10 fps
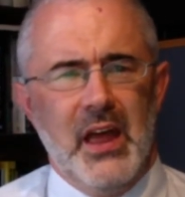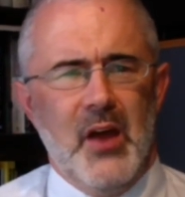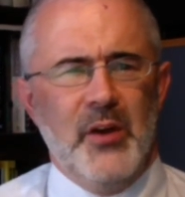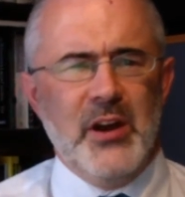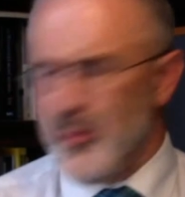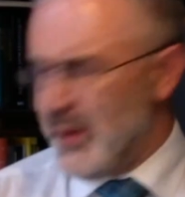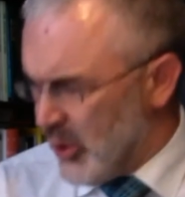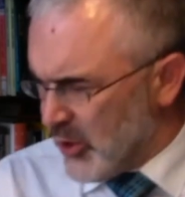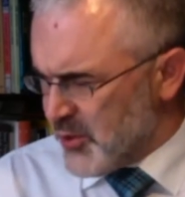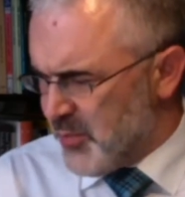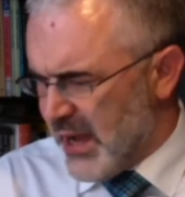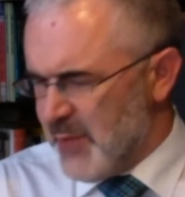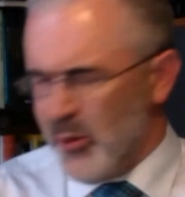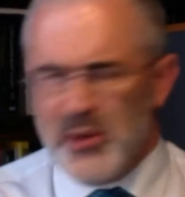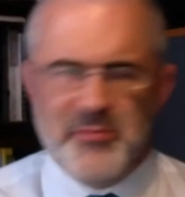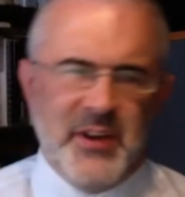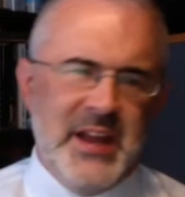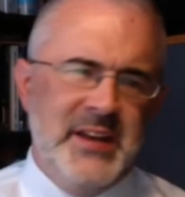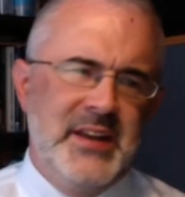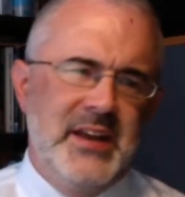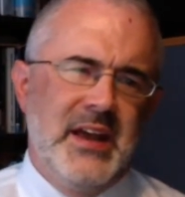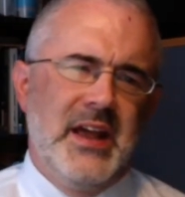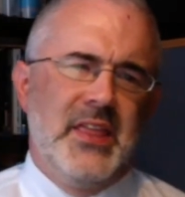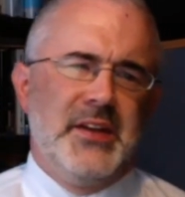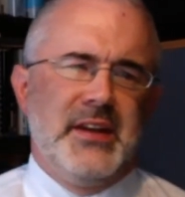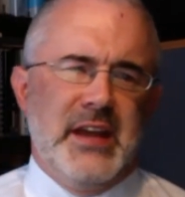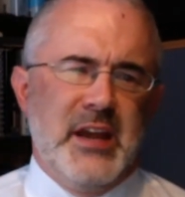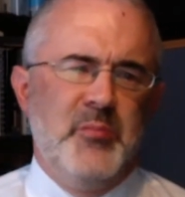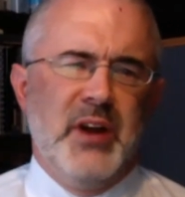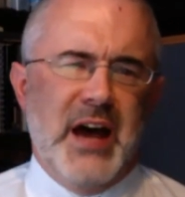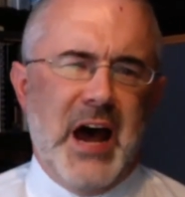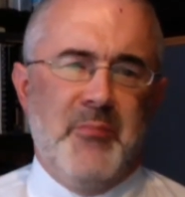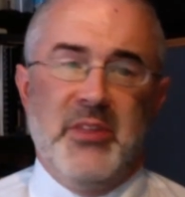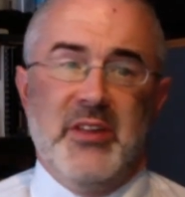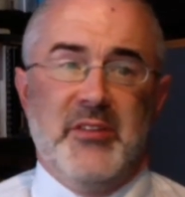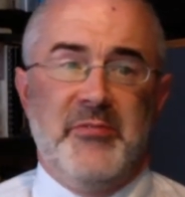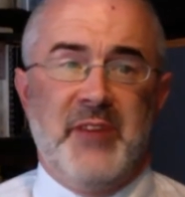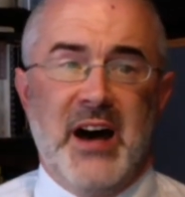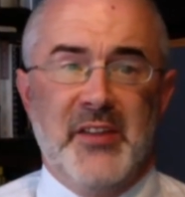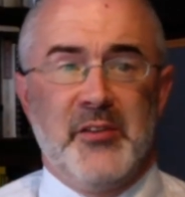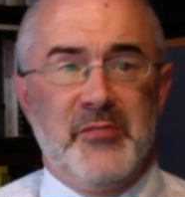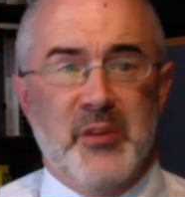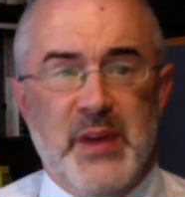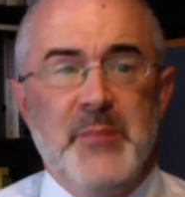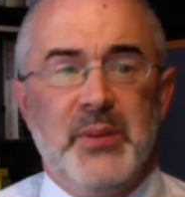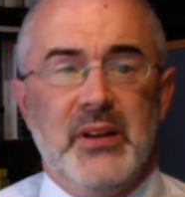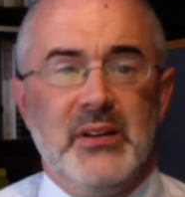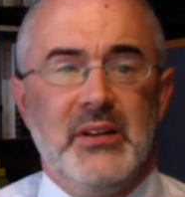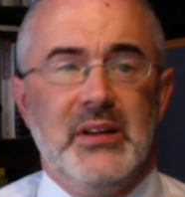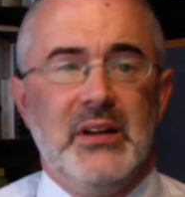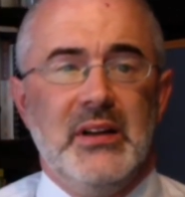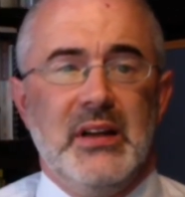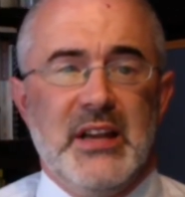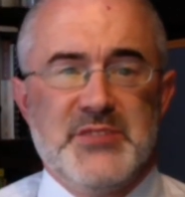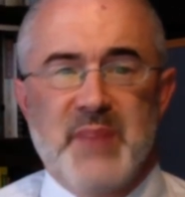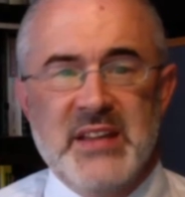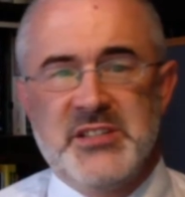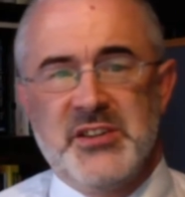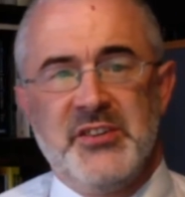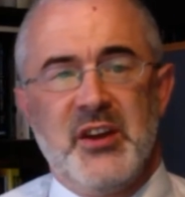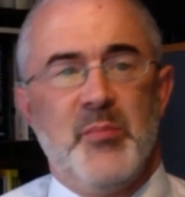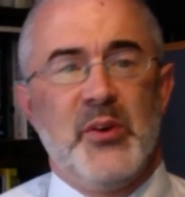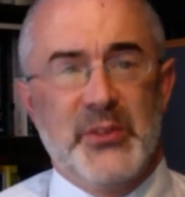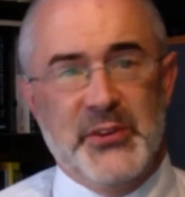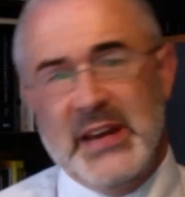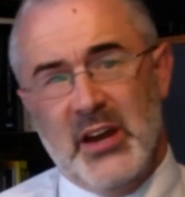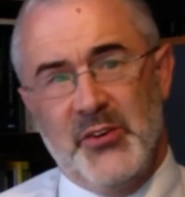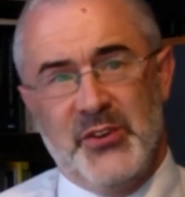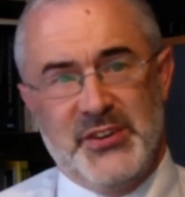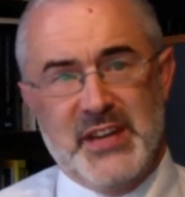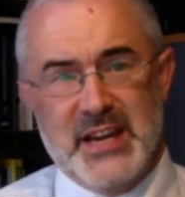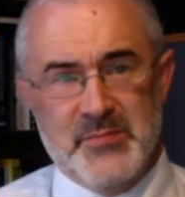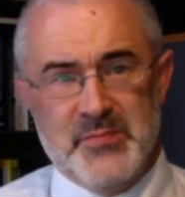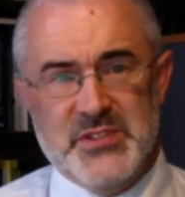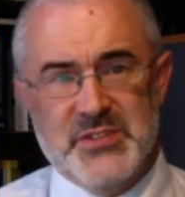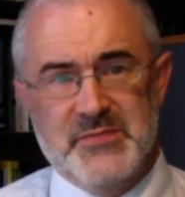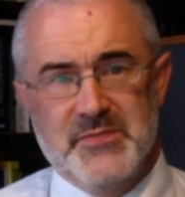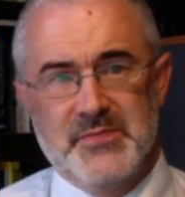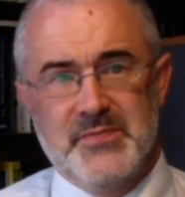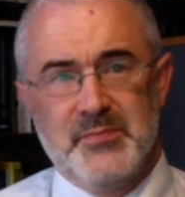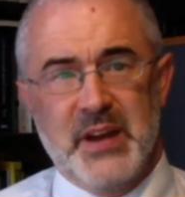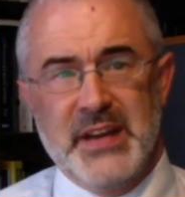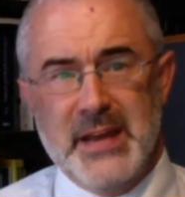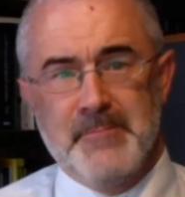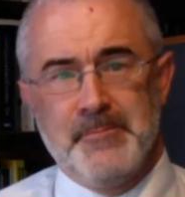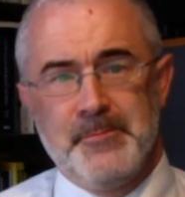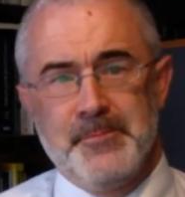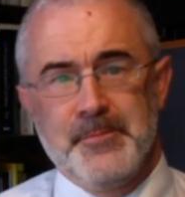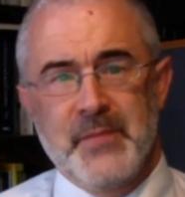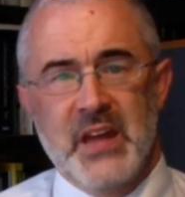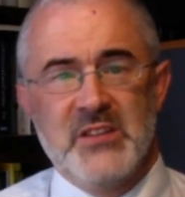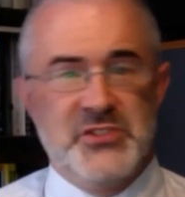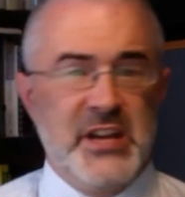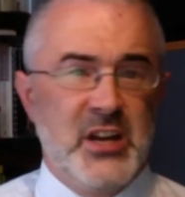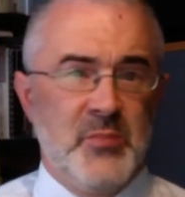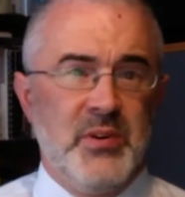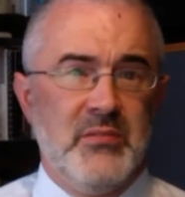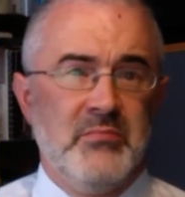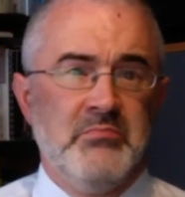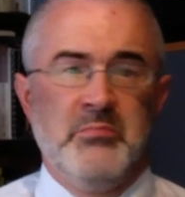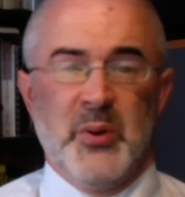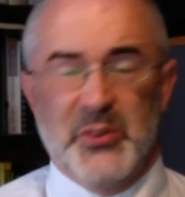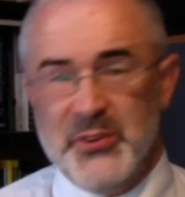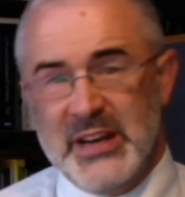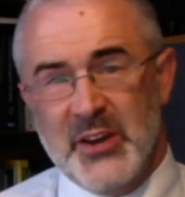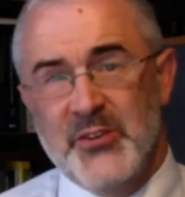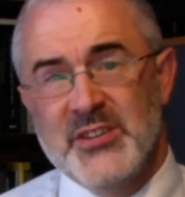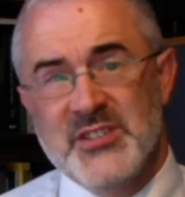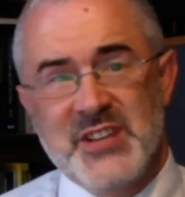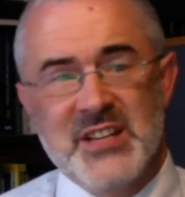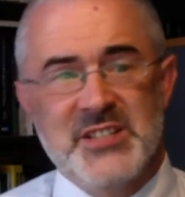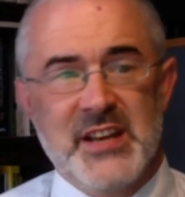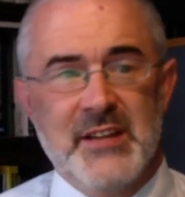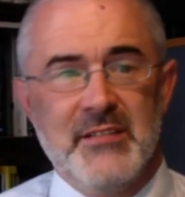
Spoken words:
Whenever we look at the Bible, we find that Abraham, that the father of the people, is mentioned about 300 times by name. Jacob, about 360.